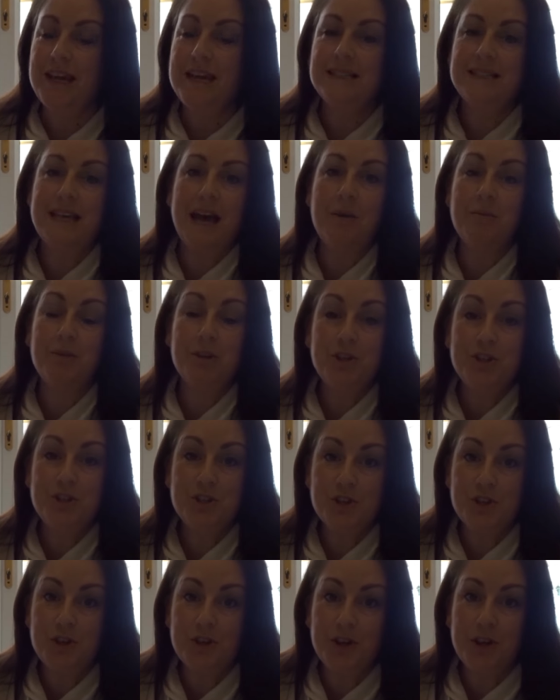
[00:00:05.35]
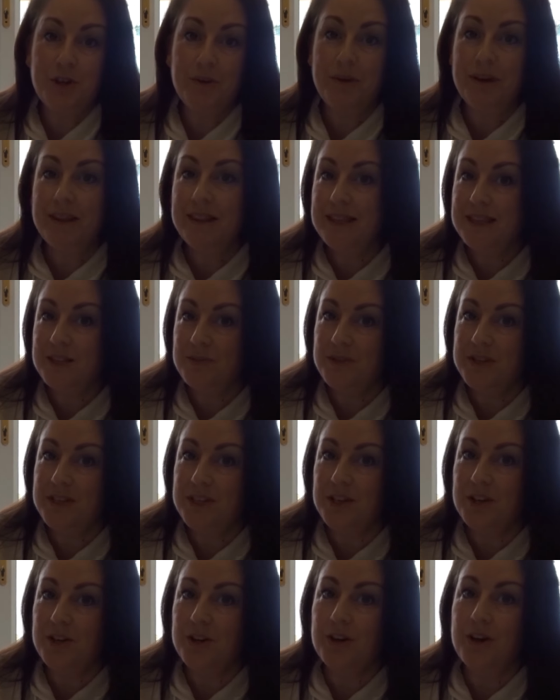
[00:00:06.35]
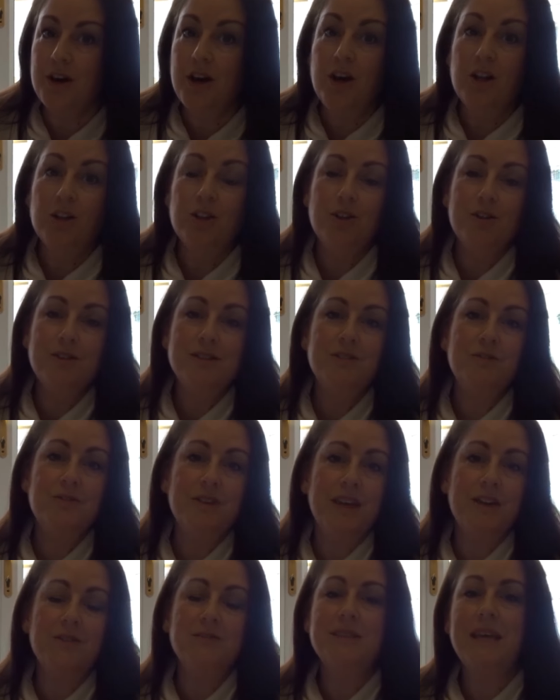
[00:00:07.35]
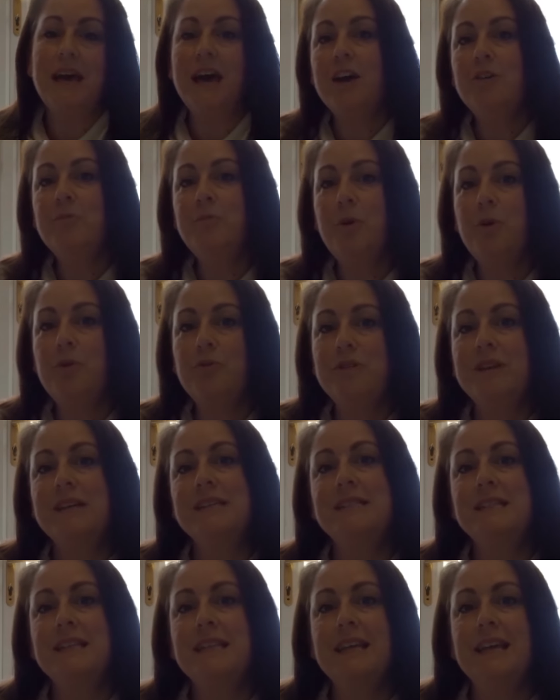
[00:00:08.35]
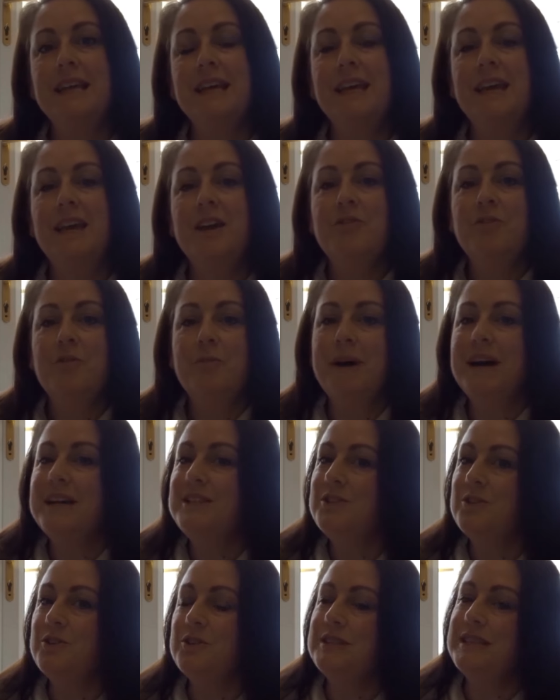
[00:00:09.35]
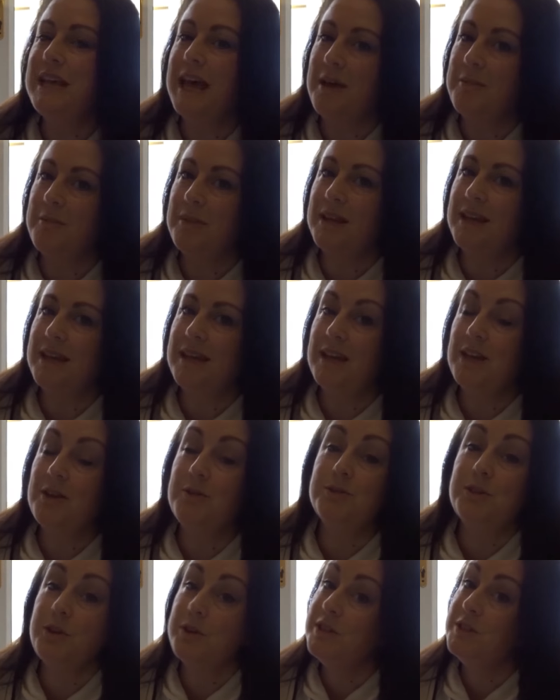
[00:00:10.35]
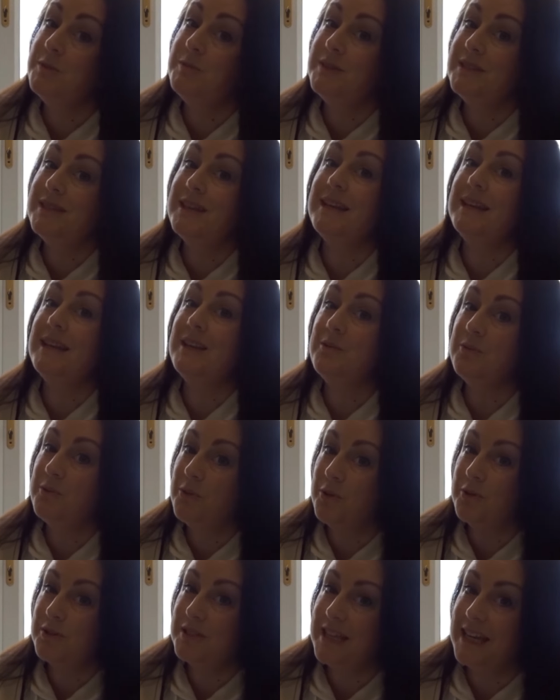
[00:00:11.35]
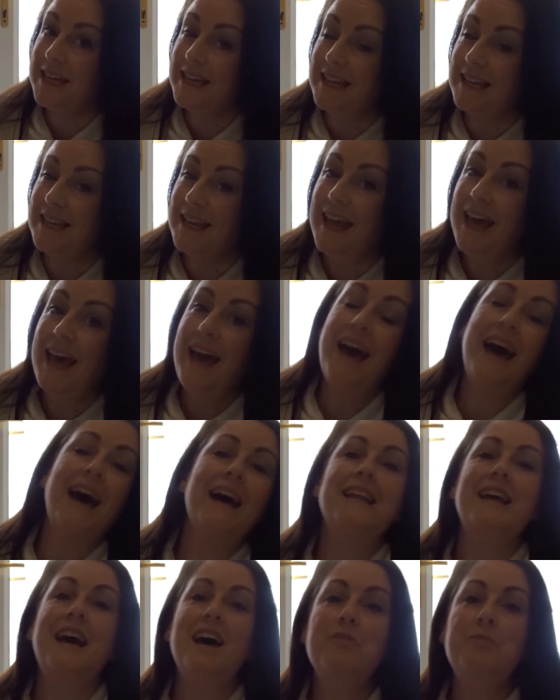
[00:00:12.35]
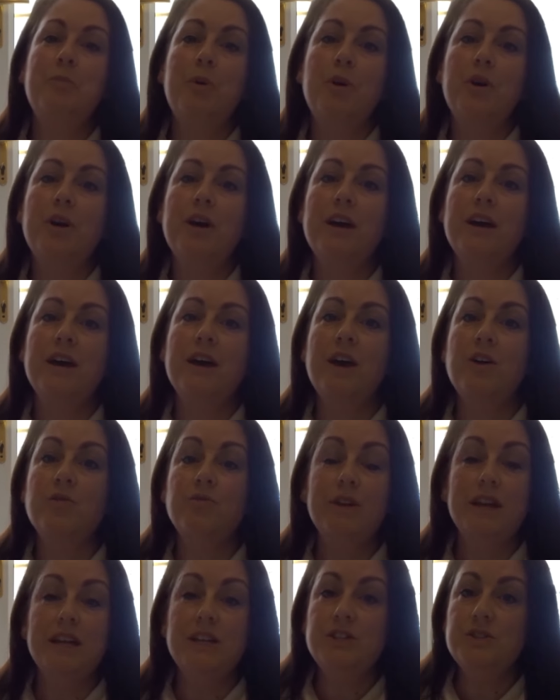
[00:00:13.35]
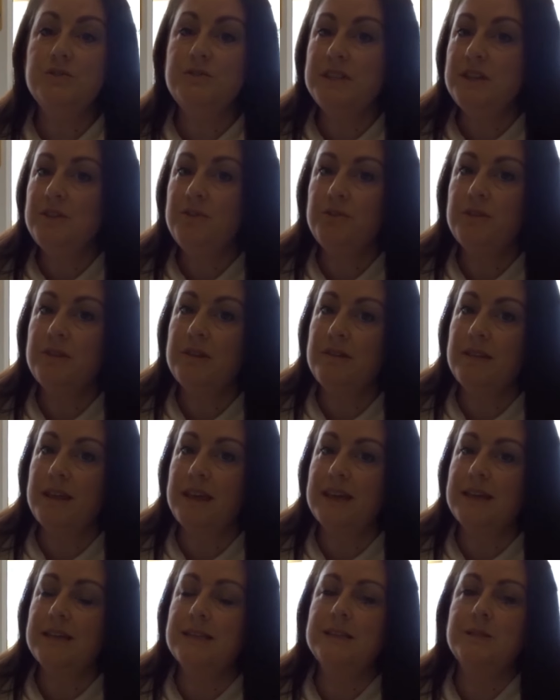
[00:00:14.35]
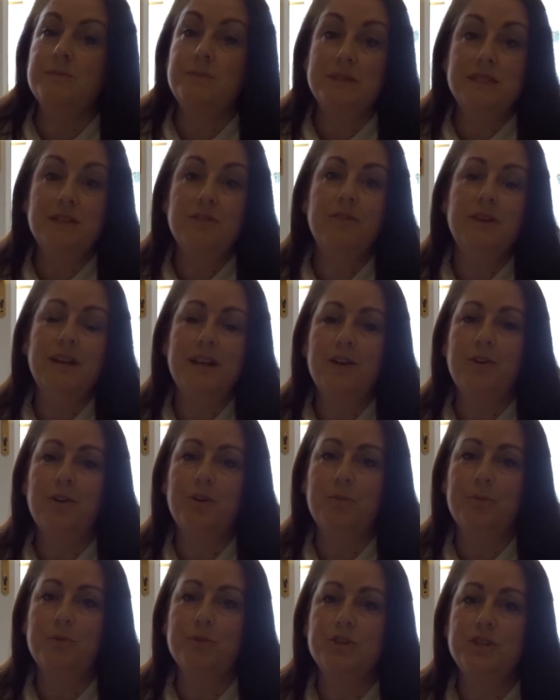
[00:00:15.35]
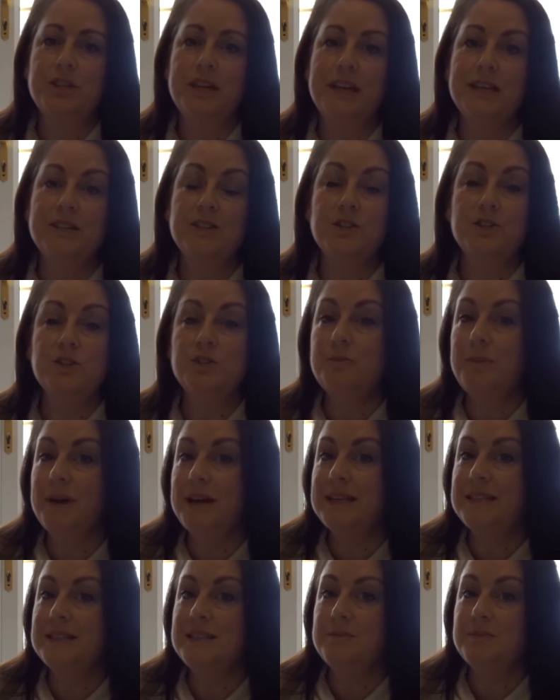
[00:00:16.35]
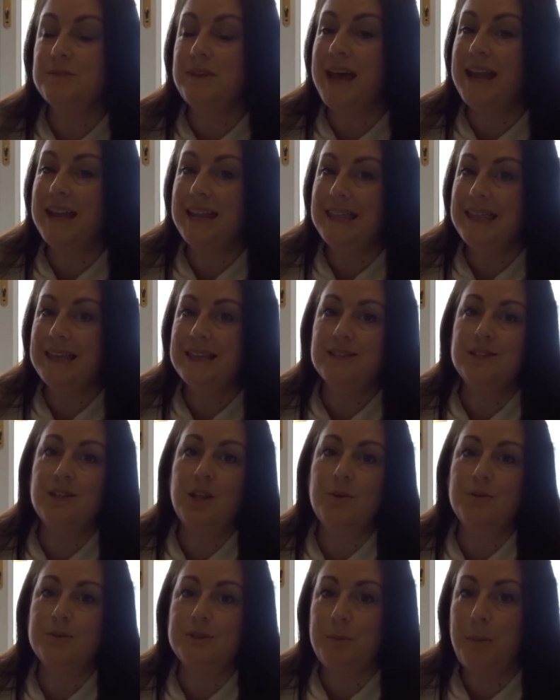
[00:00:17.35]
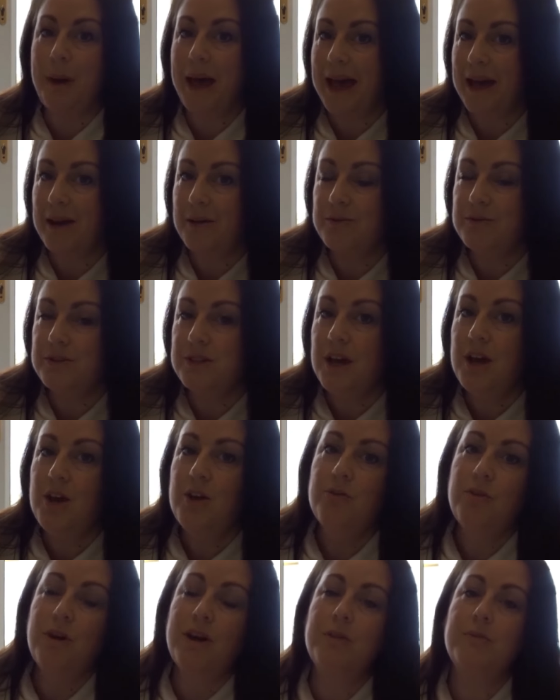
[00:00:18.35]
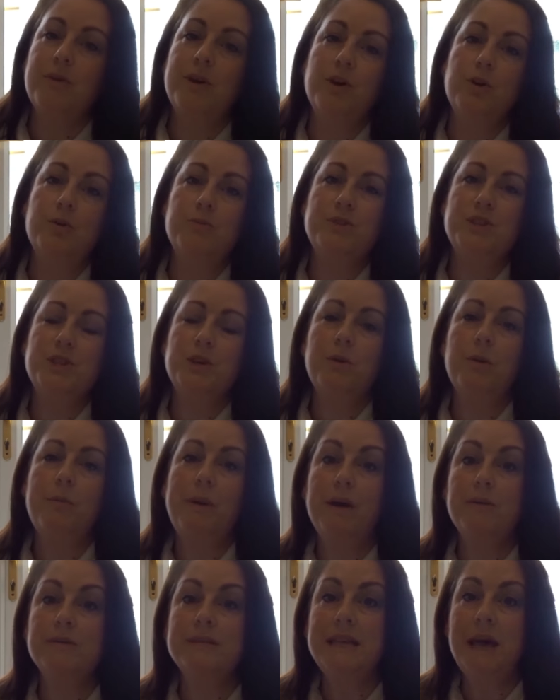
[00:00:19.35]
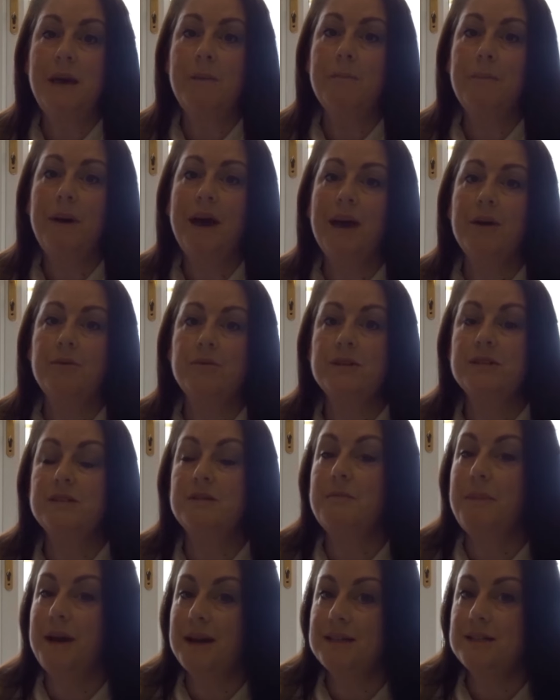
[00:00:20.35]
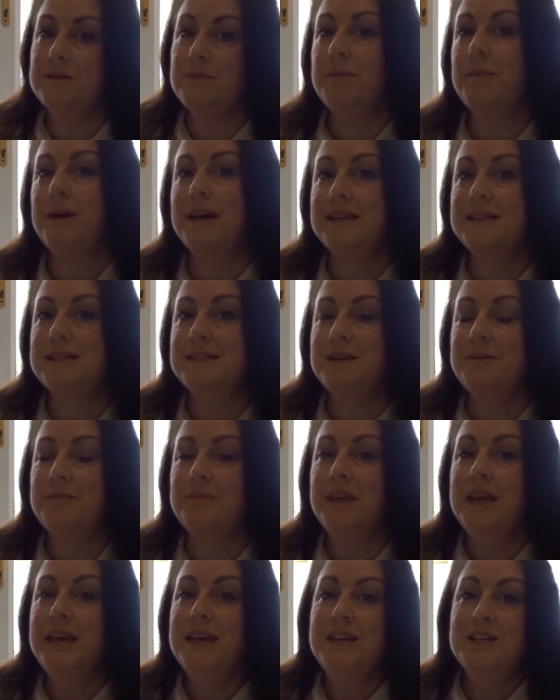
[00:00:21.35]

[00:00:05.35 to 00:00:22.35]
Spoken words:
So I'm going to show you in this video lots of gifts that I've bought recently for my daughter Emily, who's going to be turning 14, and I bought her a range of different things specifically on a budget. So some items are anything as low as £1 right the way up to about £10 as the maximum item.